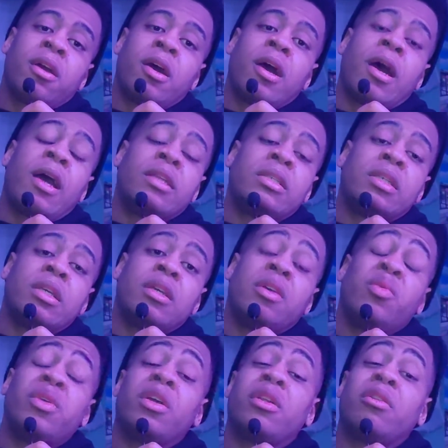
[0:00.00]
I'd say
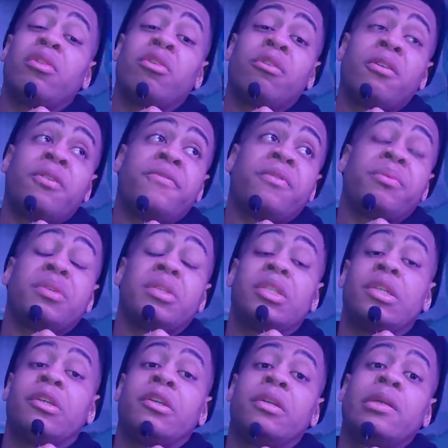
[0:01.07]
we could learn from this
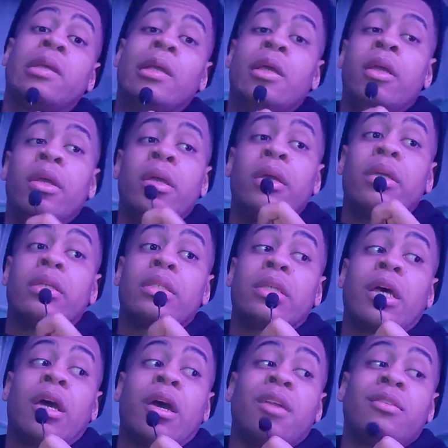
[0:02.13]
year is
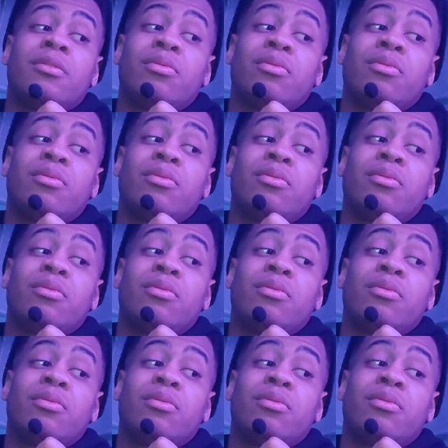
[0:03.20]
that